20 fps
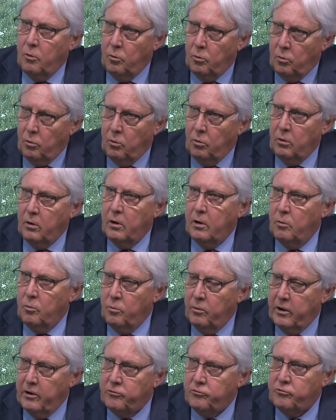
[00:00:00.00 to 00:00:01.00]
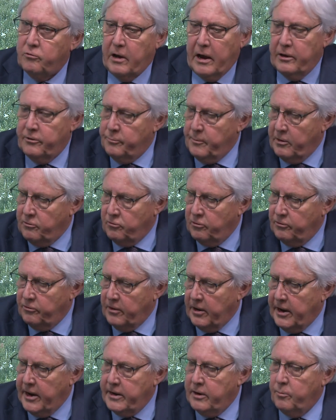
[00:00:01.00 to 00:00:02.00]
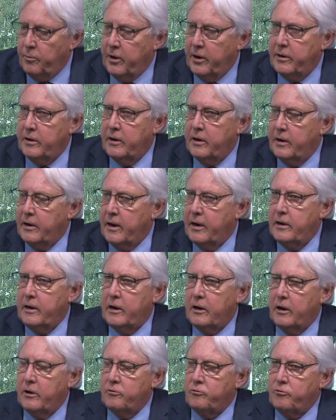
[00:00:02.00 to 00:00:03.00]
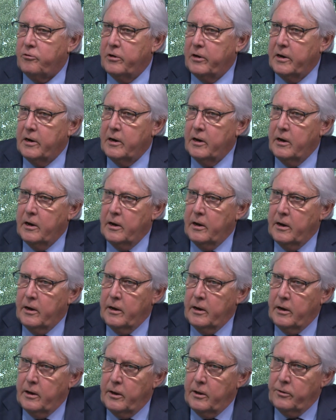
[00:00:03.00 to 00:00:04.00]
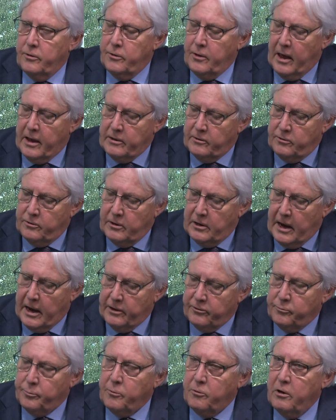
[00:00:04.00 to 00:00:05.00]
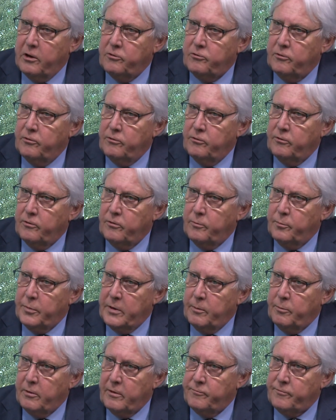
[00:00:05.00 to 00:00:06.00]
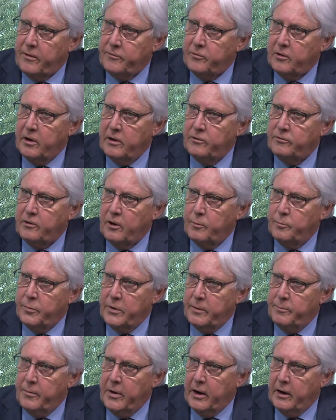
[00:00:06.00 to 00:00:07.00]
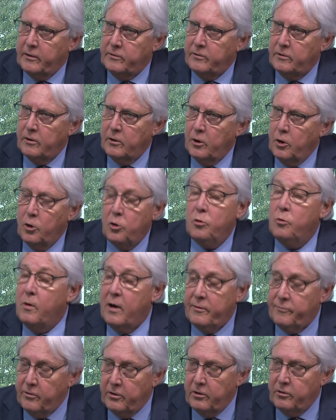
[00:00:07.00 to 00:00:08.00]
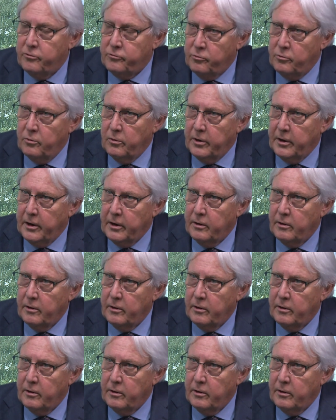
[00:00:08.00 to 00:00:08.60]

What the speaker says: all wish, as much as anyone in any country, that the aspirations of the people of Afghanistan be met, whoever is ruling.